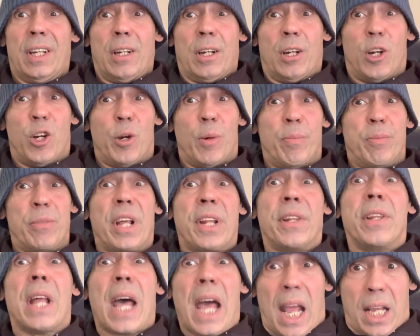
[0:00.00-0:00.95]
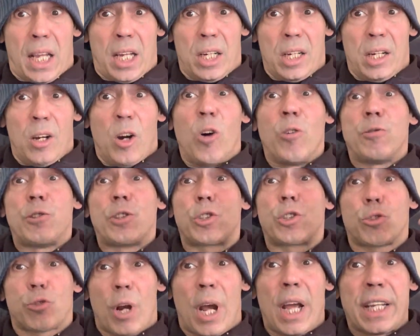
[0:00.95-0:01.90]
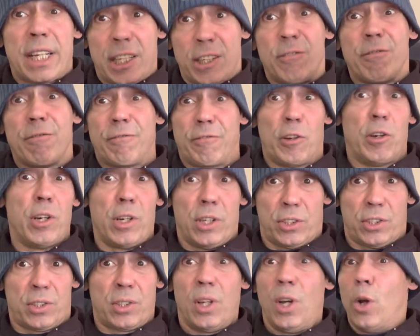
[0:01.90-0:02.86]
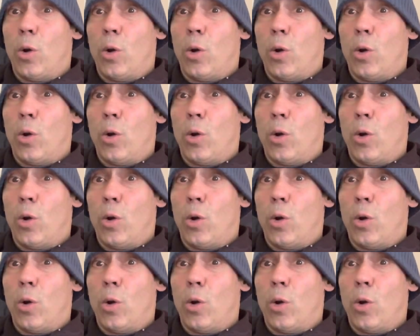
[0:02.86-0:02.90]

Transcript: um, the knack of striking first,